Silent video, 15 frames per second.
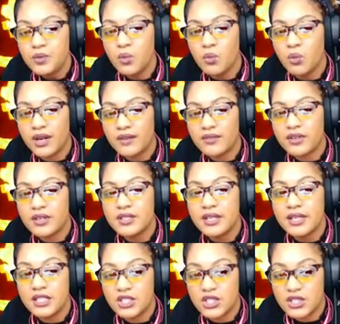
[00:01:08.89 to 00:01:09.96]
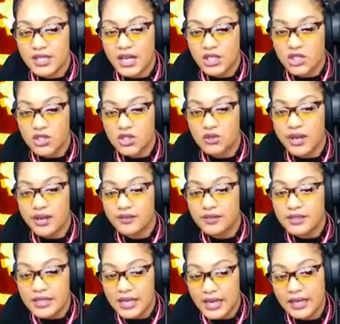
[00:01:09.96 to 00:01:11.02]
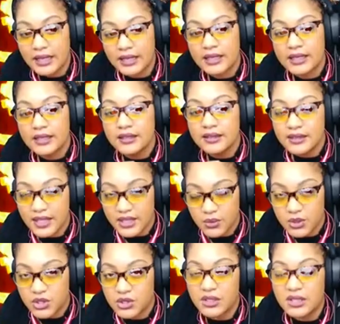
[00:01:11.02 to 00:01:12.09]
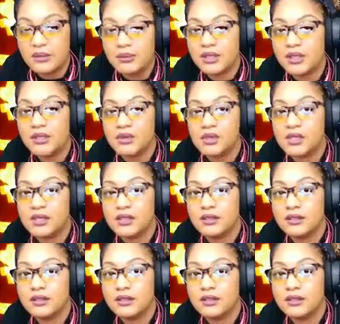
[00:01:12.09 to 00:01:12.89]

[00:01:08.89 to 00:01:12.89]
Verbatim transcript: whatever itches at you every day, that's what you need to be doing.